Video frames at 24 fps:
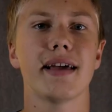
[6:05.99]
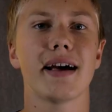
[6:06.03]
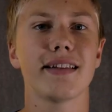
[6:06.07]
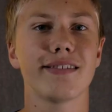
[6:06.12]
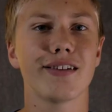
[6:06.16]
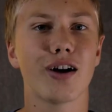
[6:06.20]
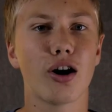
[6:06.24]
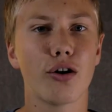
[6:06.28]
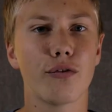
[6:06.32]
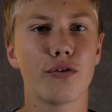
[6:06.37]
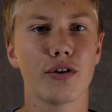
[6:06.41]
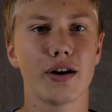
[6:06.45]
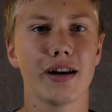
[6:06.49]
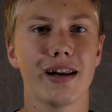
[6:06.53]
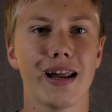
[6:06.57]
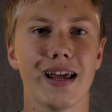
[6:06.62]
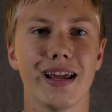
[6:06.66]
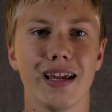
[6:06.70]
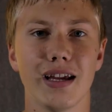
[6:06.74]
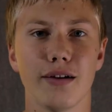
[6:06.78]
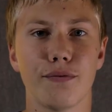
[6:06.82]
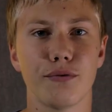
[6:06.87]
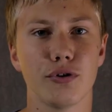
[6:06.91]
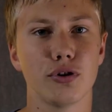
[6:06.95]
that's all for
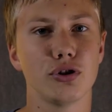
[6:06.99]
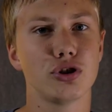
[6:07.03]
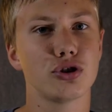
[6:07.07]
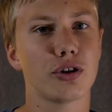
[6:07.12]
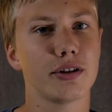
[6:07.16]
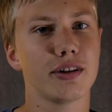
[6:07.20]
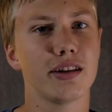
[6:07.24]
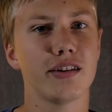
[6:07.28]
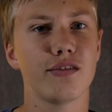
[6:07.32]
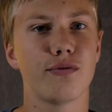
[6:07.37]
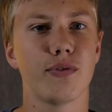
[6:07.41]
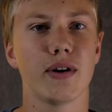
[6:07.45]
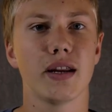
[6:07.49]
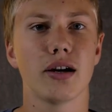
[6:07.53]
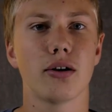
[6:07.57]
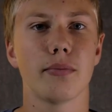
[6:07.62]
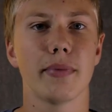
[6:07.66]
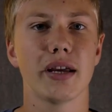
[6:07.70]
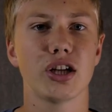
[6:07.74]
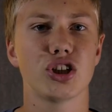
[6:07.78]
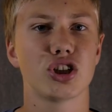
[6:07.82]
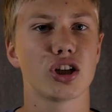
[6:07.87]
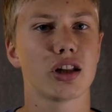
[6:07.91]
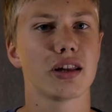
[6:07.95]
today. If you enjoyed this video,
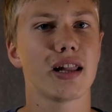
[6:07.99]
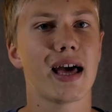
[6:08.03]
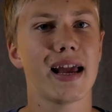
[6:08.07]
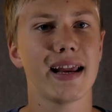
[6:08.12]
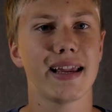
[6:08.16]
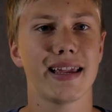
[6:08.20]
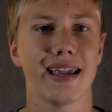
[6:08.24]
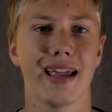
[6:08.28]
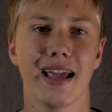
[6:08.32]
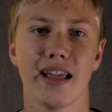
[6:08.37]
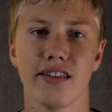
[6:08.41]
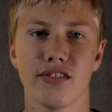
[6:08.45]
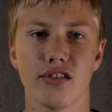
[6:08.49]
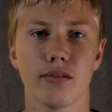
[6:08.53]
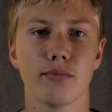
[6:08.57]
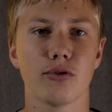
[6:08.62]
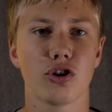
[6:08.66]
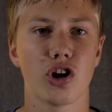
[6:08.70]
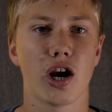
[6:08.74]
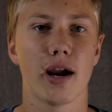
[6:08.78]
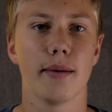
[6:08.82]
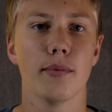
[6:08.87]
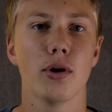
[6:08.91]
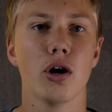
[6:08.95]
make sure to like and
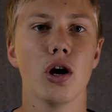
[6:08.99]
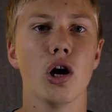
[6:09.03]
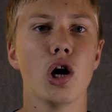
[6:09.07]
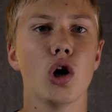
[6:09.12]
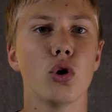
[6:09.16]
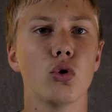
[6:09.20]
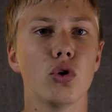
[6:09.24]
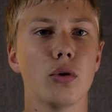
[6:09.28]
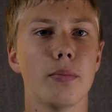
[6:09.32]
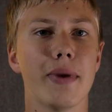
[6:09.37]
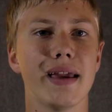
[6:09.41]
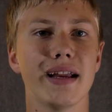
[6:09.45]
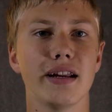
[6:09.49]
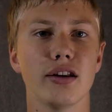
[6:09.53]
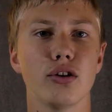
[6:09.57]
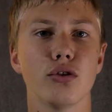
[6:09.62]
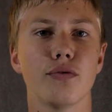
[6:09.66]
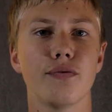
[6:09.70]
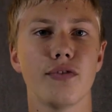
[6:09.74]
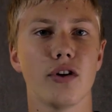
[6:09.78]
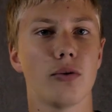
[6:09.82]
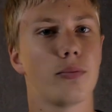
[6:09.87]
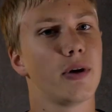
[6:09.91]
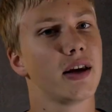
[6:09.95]
subscribe. We make new
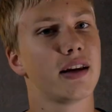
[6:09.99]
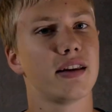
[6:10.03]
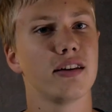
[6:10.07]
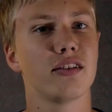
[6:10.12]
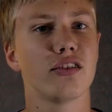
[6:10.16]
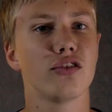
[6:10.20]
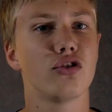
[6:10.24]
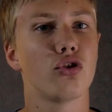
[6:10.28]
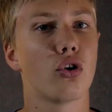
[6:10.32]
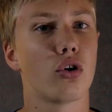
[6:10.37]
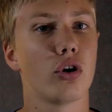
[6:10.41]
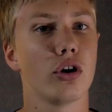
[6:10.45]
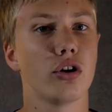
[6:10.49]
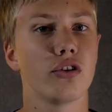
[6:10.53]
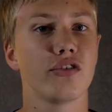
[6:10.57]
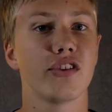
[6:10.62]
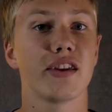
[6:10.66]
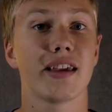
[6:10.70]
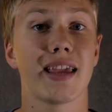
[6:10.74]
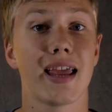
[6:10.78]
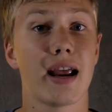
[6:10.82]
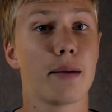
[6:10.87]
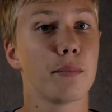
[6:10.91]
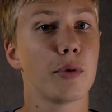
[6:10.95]
filmmaking
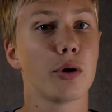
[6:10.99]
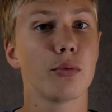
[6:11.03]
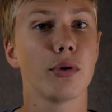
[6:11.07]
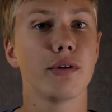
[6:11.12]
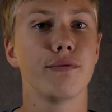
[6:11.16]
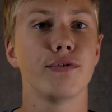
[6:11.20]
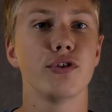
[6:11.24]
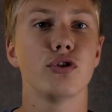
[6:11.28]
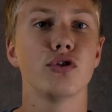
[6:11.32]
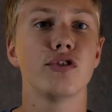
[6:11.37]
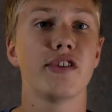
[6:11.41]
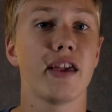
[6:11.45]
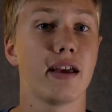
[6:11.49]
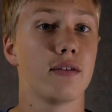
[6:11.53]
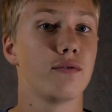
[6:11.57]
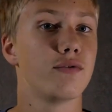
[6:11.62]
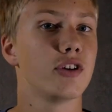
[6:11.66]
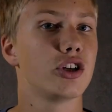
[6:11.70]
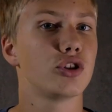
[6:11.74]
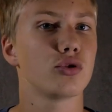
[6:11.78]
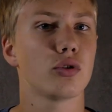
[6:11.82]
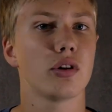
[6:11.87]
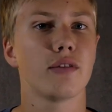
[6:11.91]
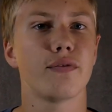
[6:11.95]
tutorials, camera reviews, and
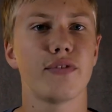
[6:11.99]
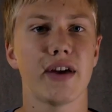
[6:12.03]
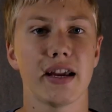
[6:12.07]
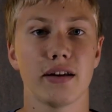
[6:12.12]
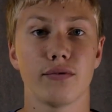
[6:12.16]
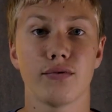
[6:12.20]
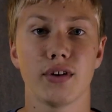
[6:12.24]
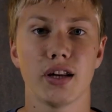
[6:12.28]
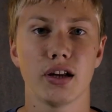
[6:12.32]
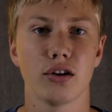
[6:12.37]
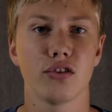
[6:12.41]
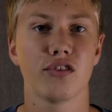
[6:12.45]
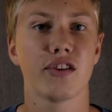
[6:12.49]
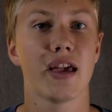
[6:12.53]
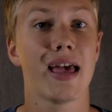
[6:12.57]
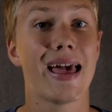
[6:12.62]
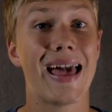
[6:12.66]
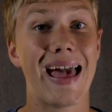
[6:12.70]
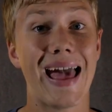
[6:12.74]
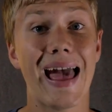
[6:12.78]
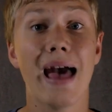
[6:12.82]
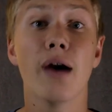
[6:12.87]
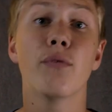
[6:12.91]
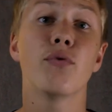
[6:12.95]
visual effect videos
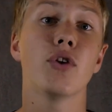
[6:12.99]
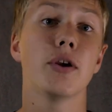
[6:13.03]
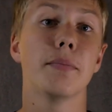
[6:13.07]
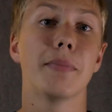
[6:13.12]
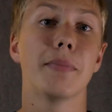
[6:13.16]
every